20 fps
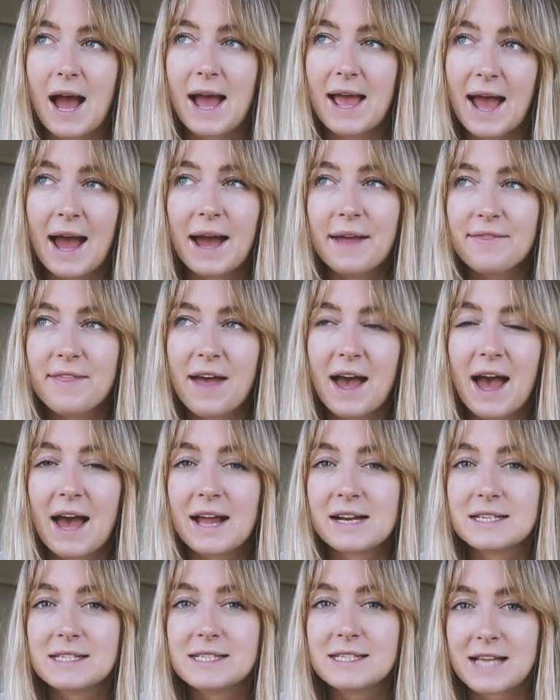I had
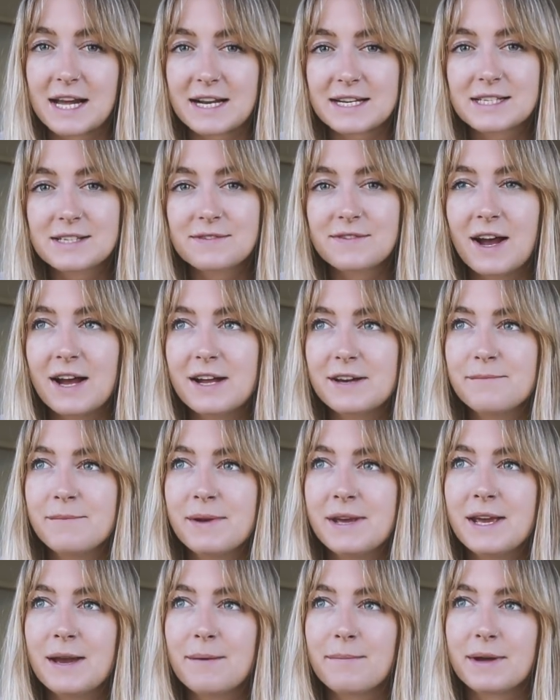that and it satisfied
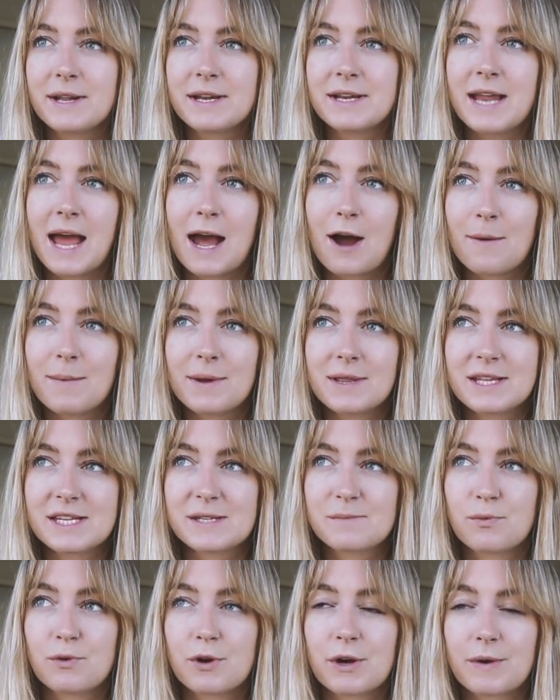me, but now I'm at
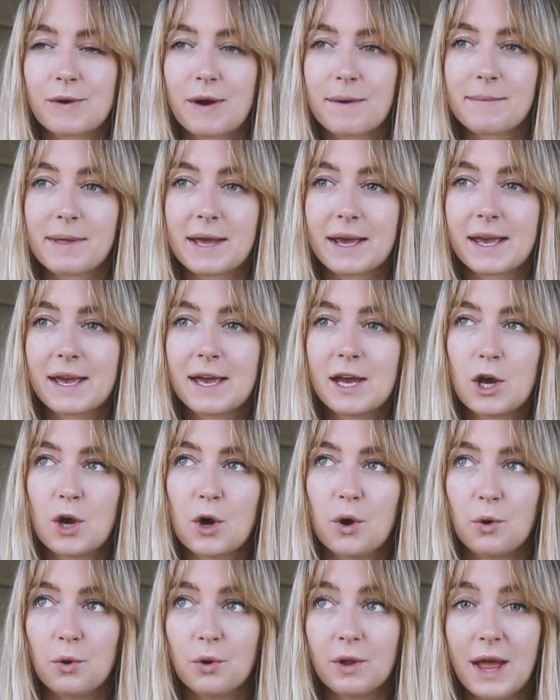this point where I'm like,
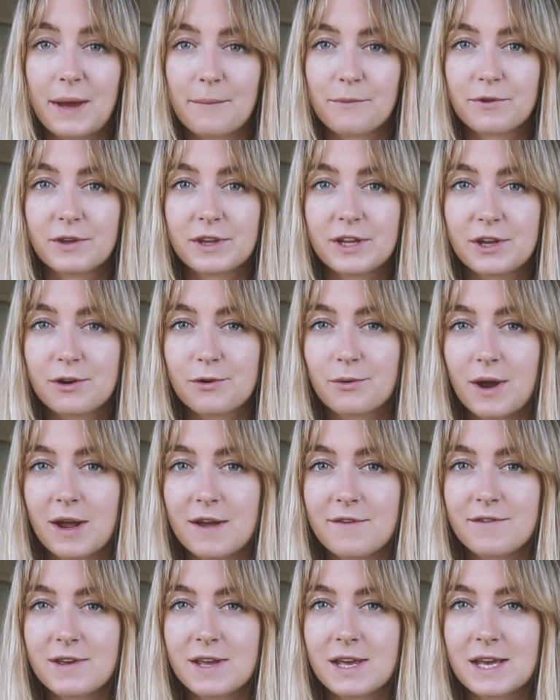all I'm really
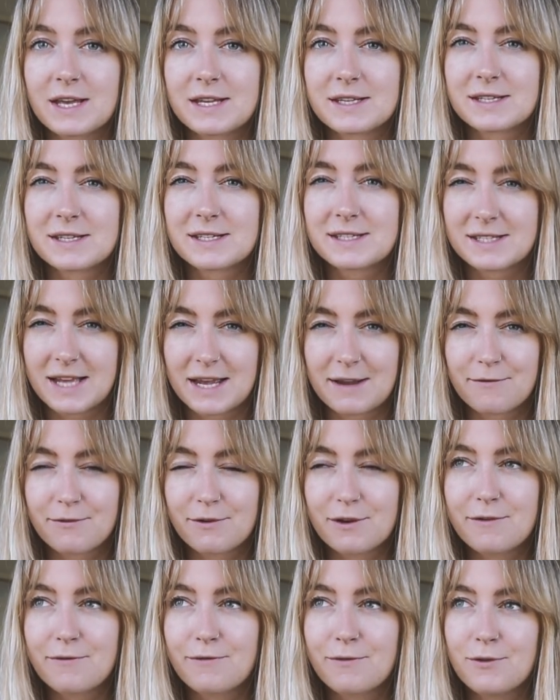craving is
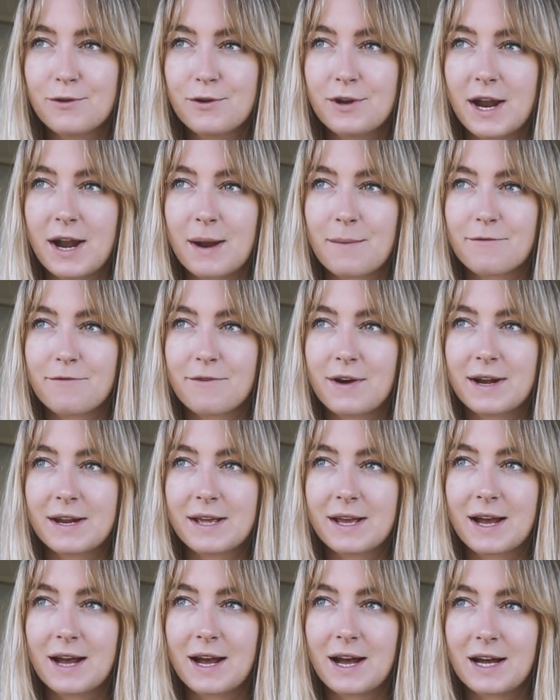savory food, and I'm
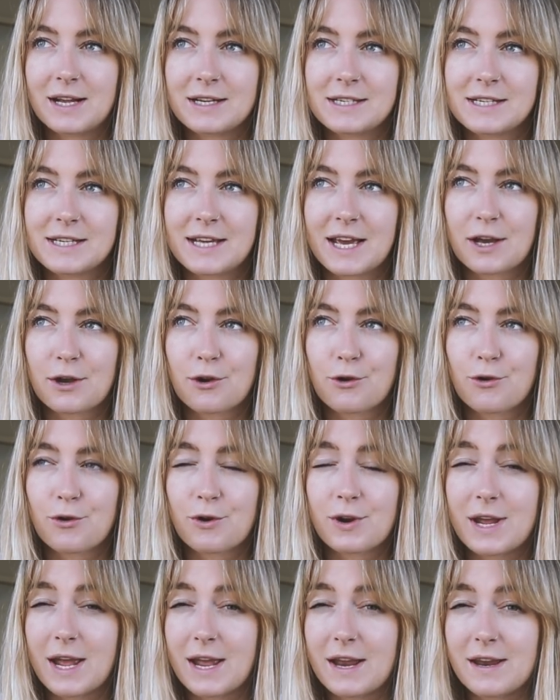finding it hard to get
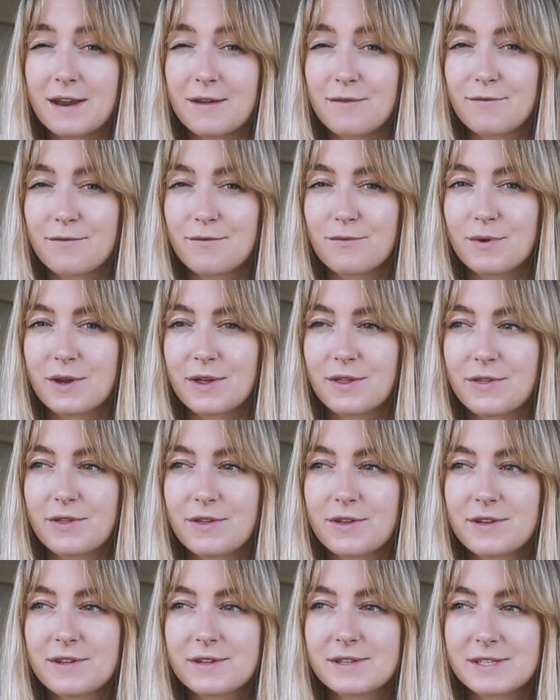creative with
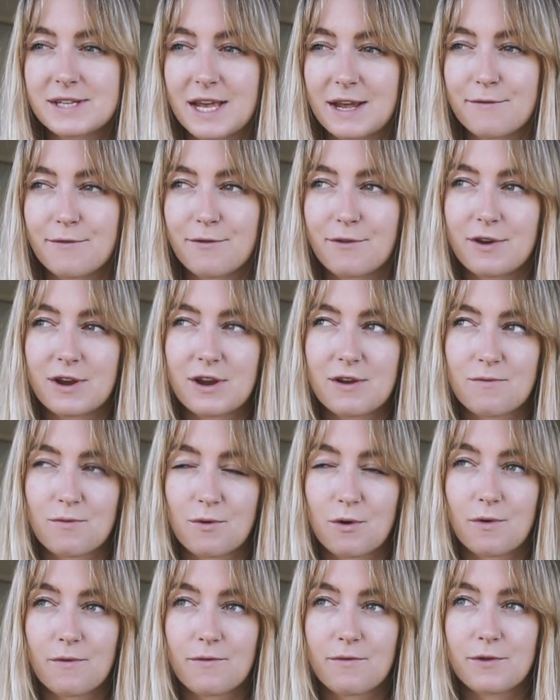savory
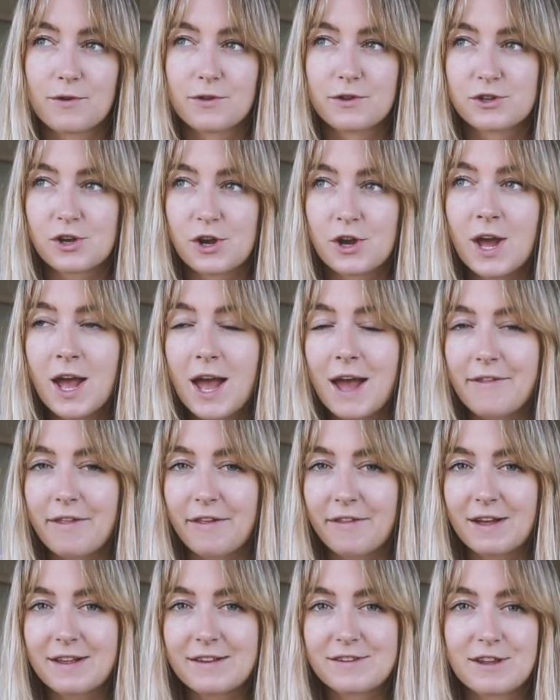raw food. So I
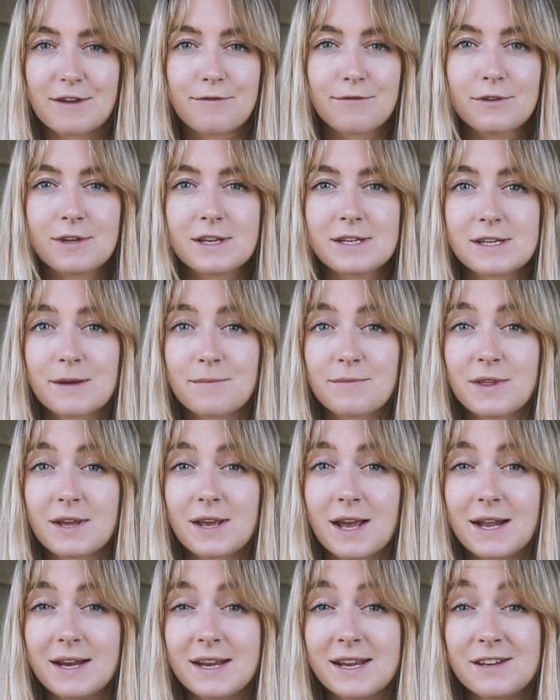think that's definitely
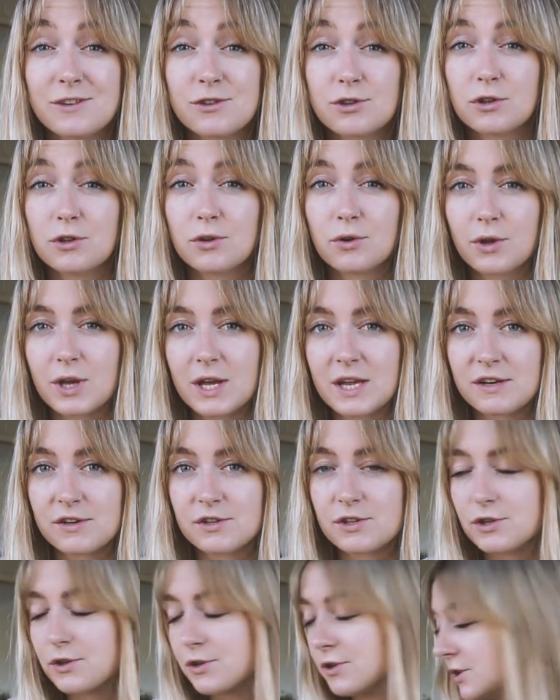something I need to look
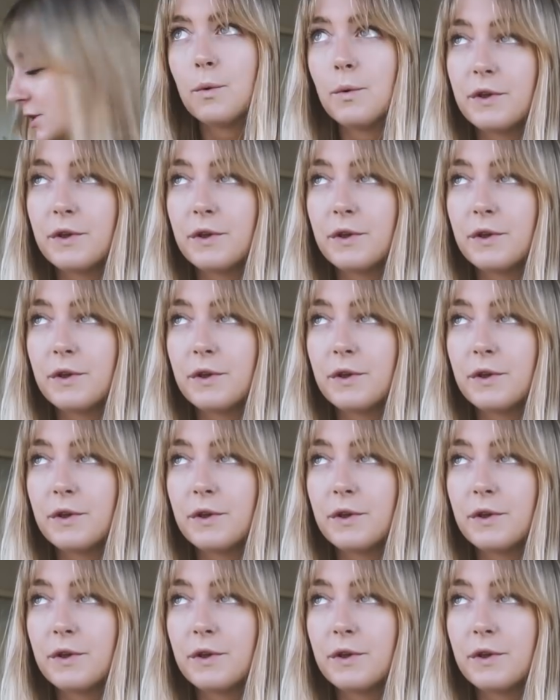into.